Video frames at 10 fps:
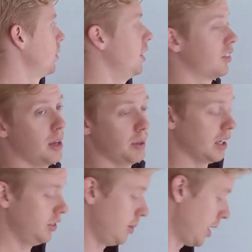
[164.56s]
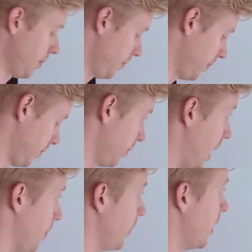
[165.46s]
escaping HTML.
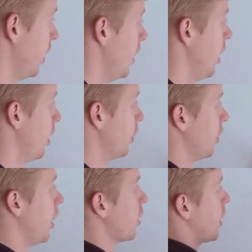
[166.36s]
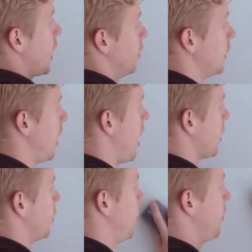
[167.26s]
Now, there's another class of
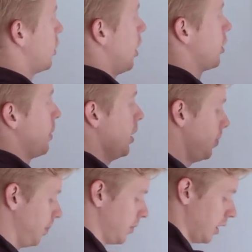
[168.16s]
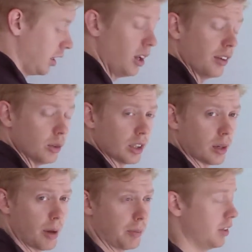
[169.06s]
attacks we haven't talked about, and they haven't really
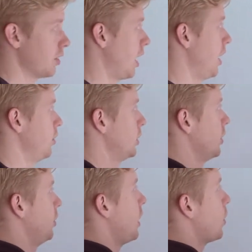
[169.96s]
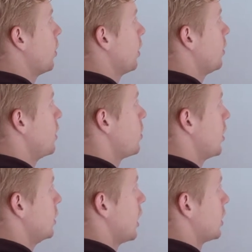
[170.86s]
come up in this class, which is SQL,
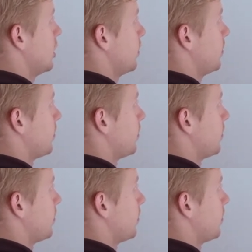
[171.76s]
SQL injection.